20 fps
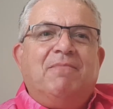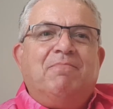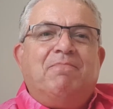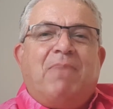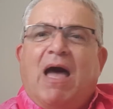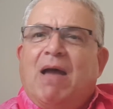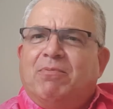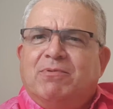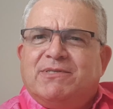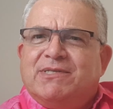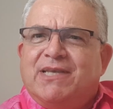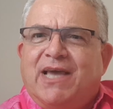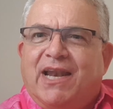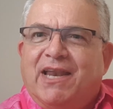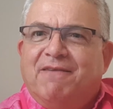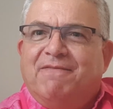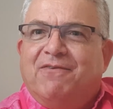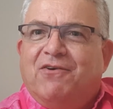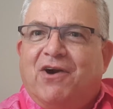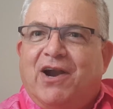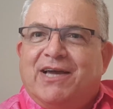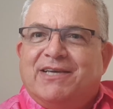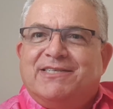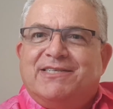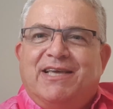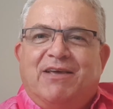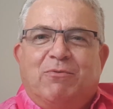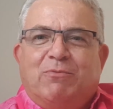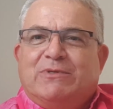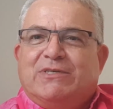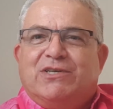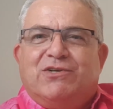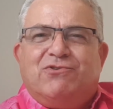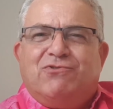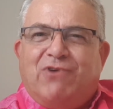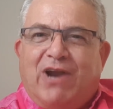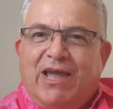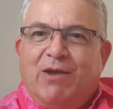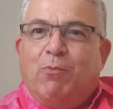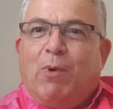Bible study for us. So it was
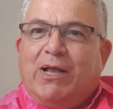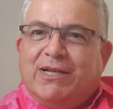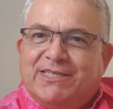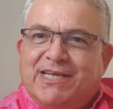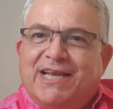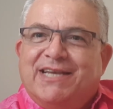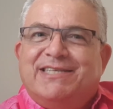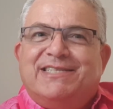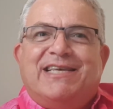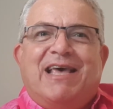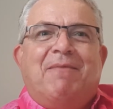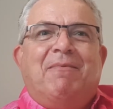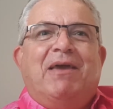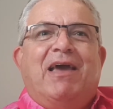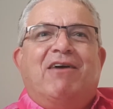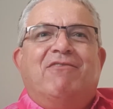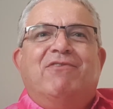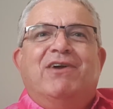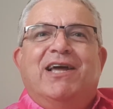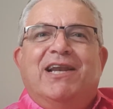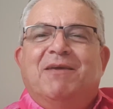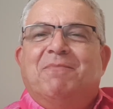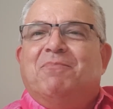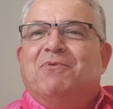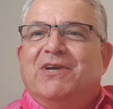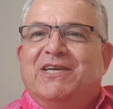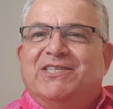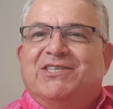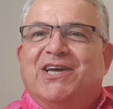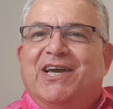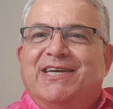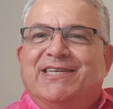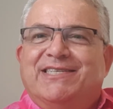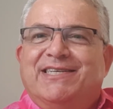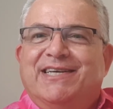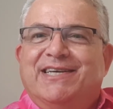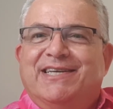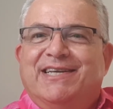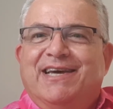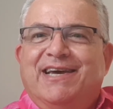great. Well done, Sammy. I really
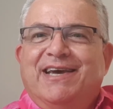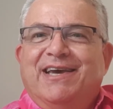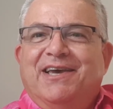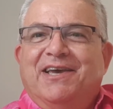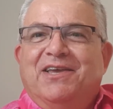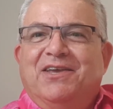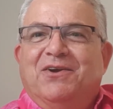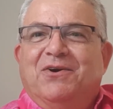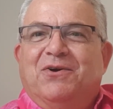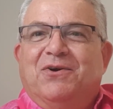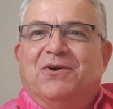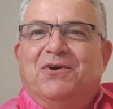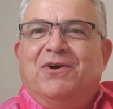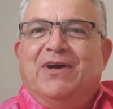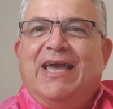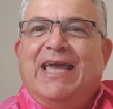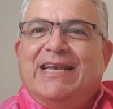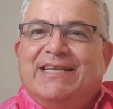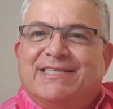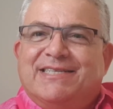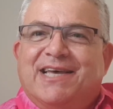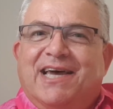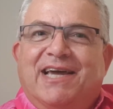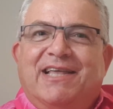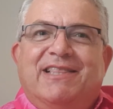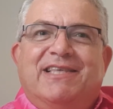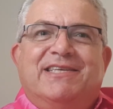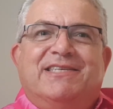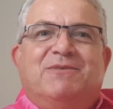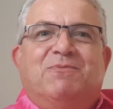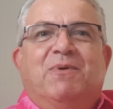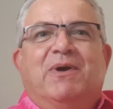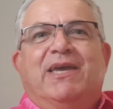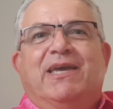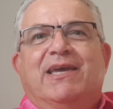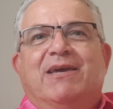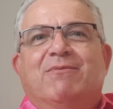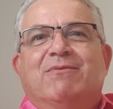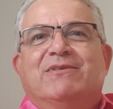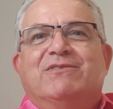appreciated your insight this
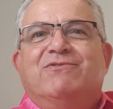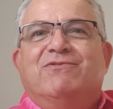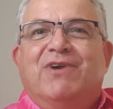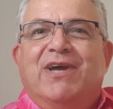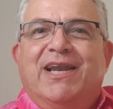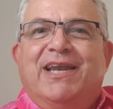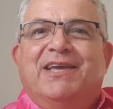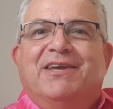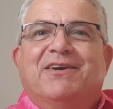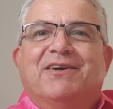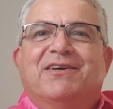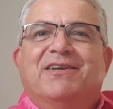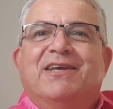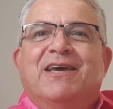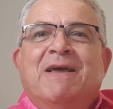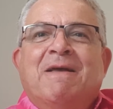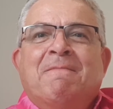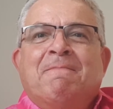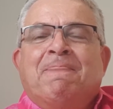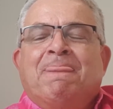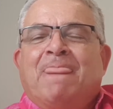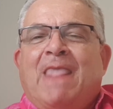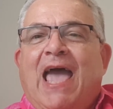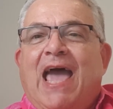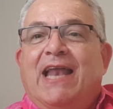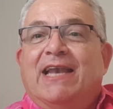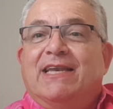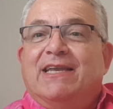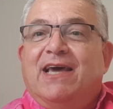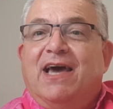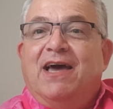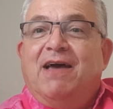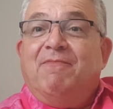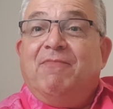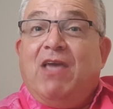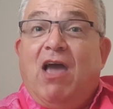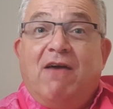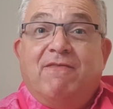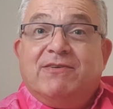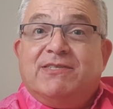week. It was really good. And
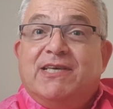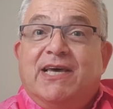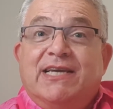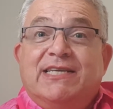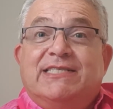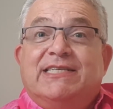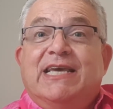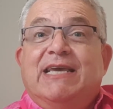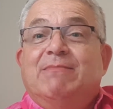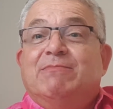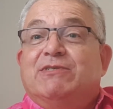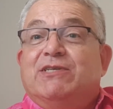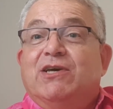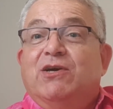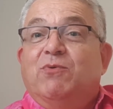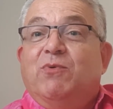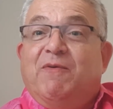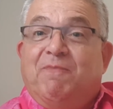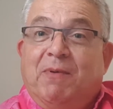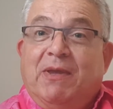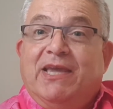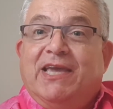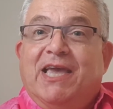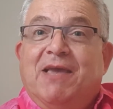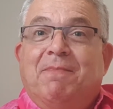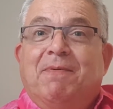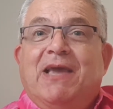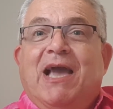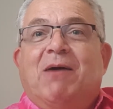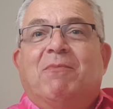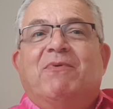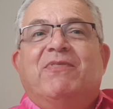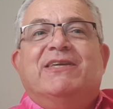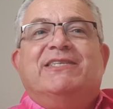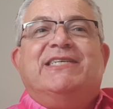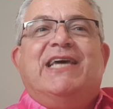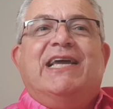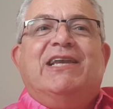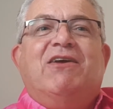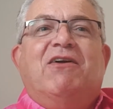the oversight team too, we've been keeping up with the
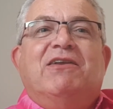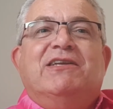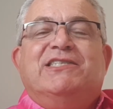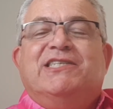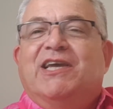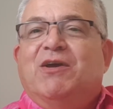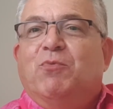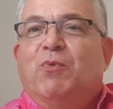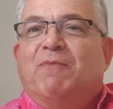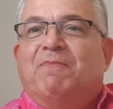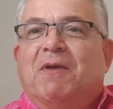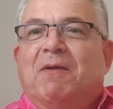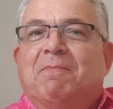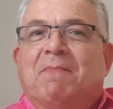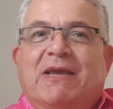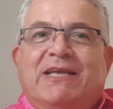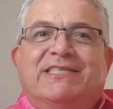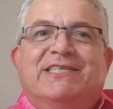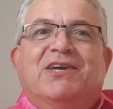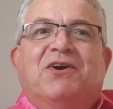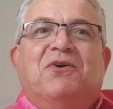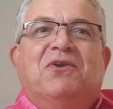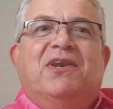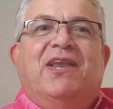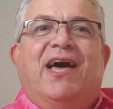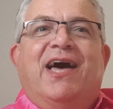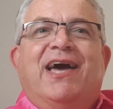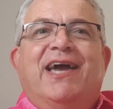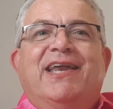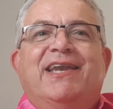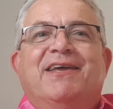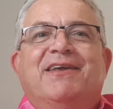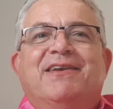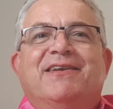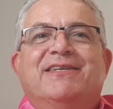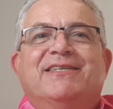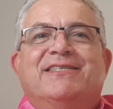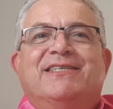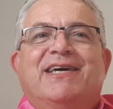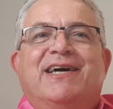technology and we've been meeting online,
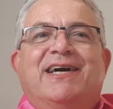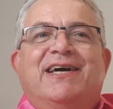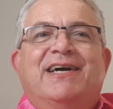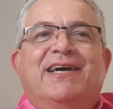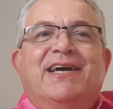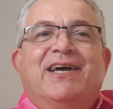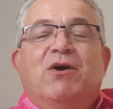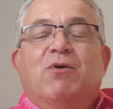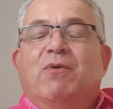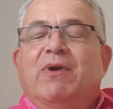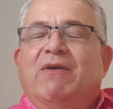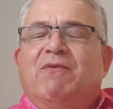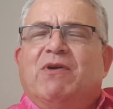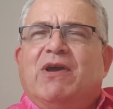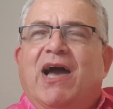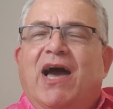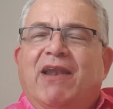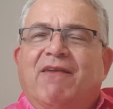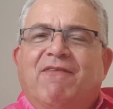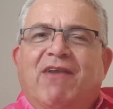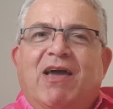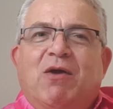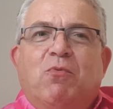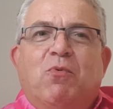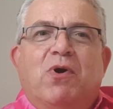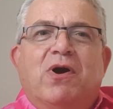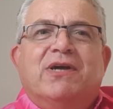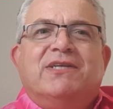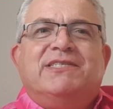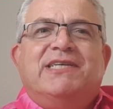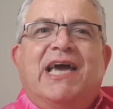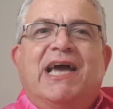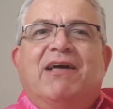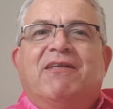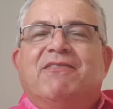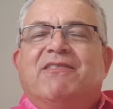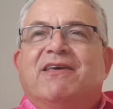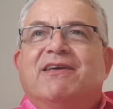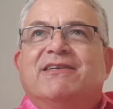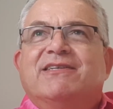and we've kind of like worked
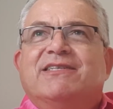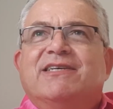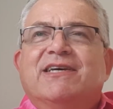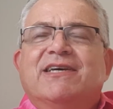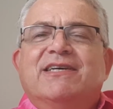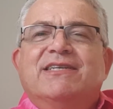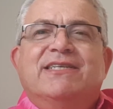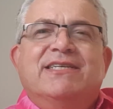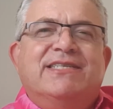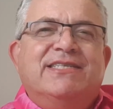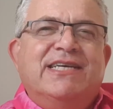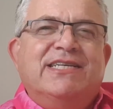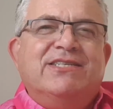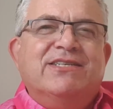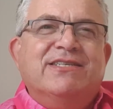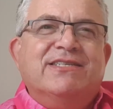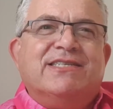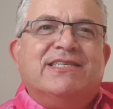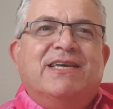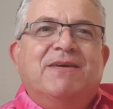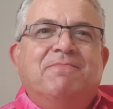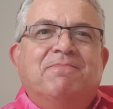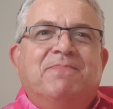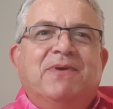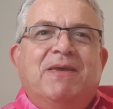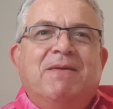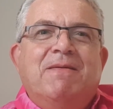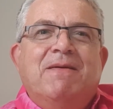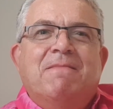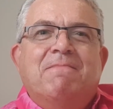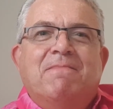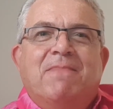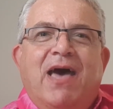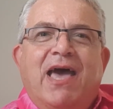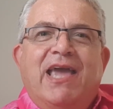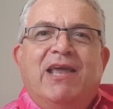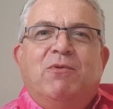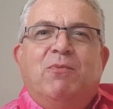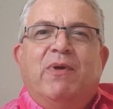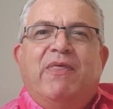out that decisions can be
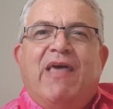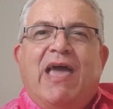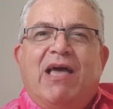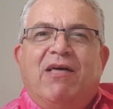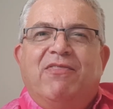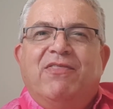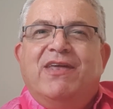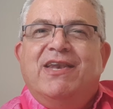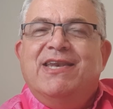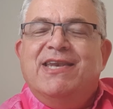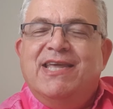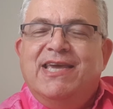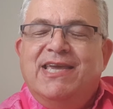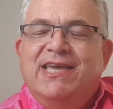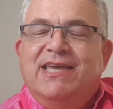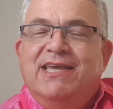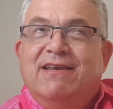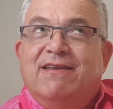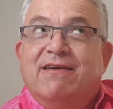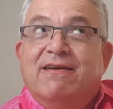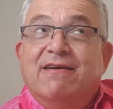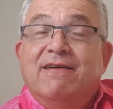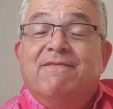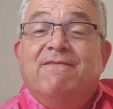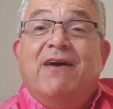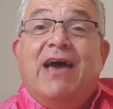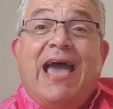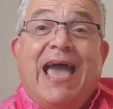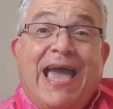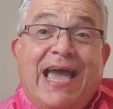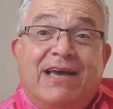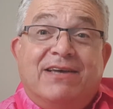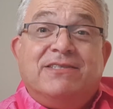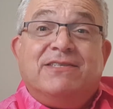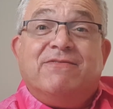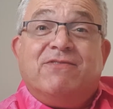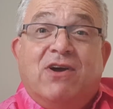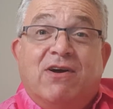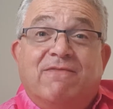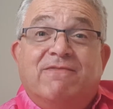made without the need for hours
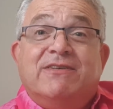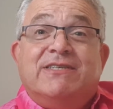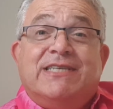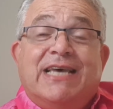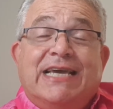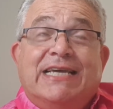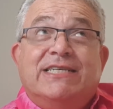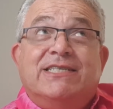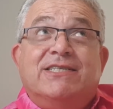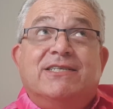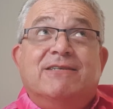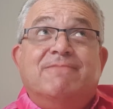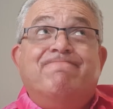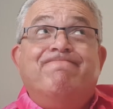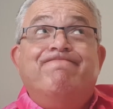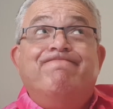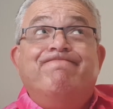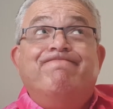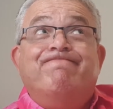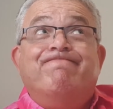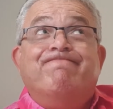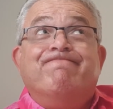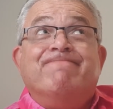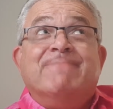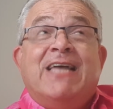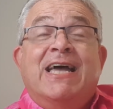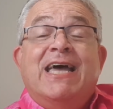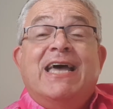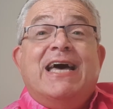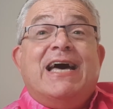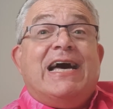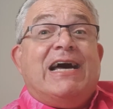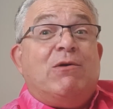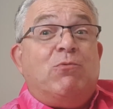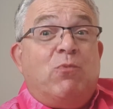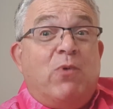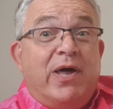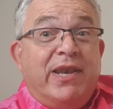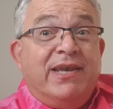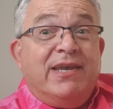of conversation. I
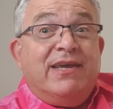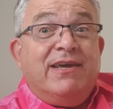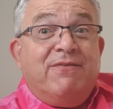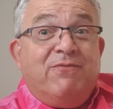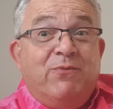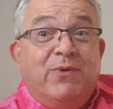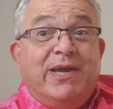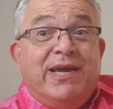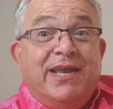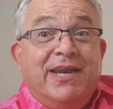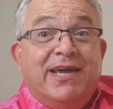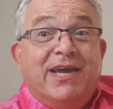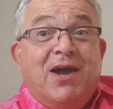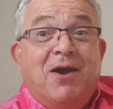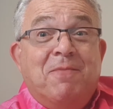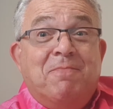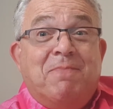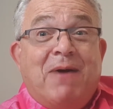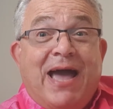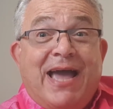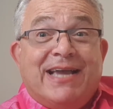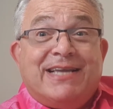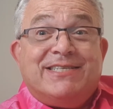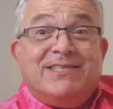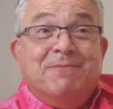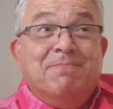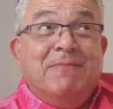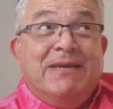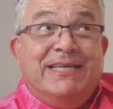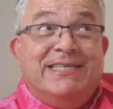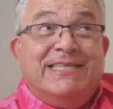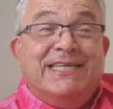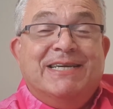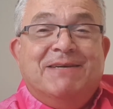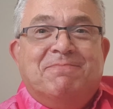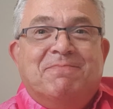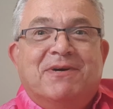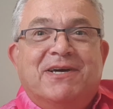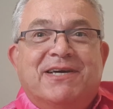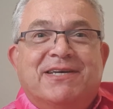wonder if we're going to go back to meeting
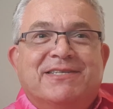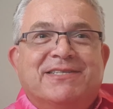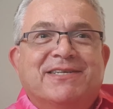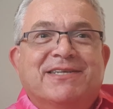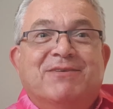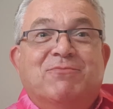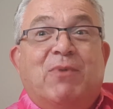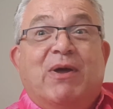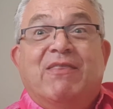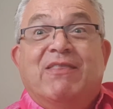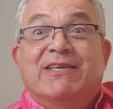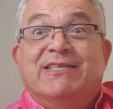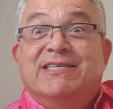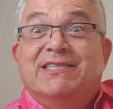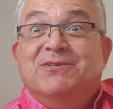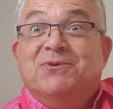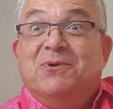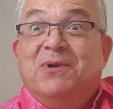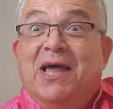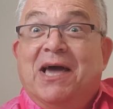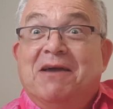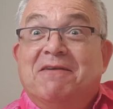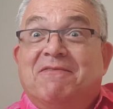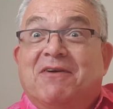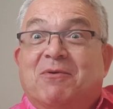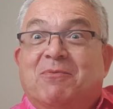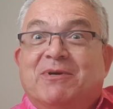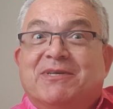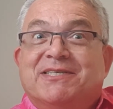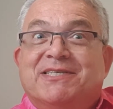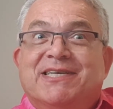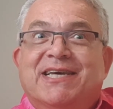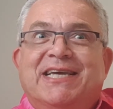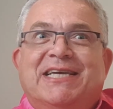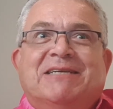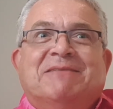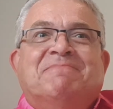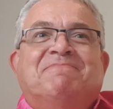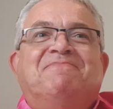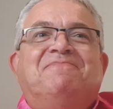in person when this is all over. We'll
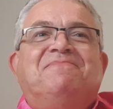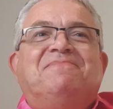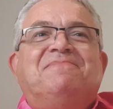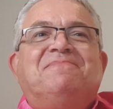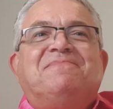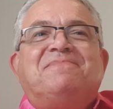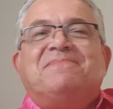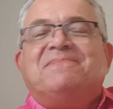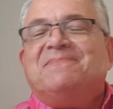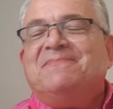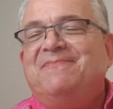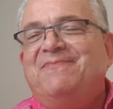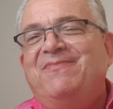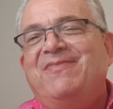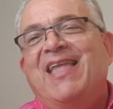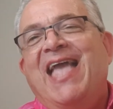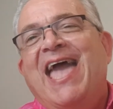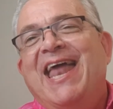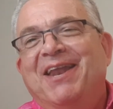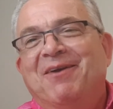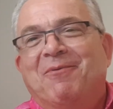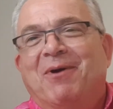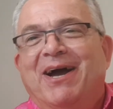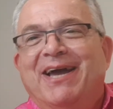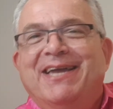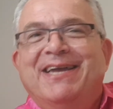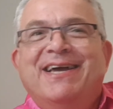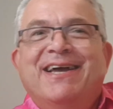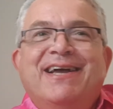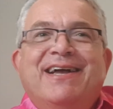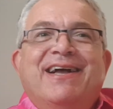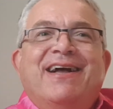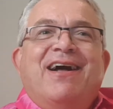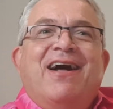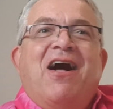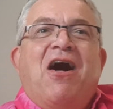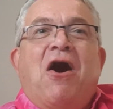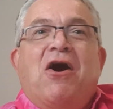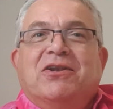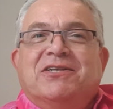see. Anyway,
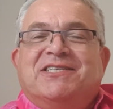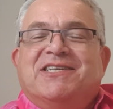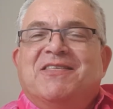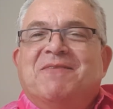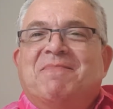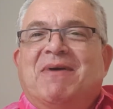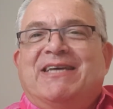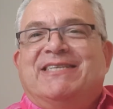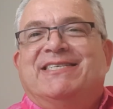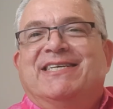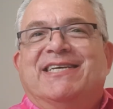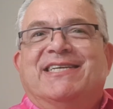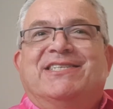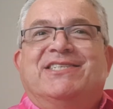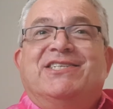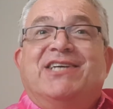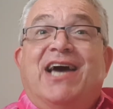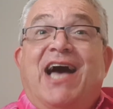on to the message.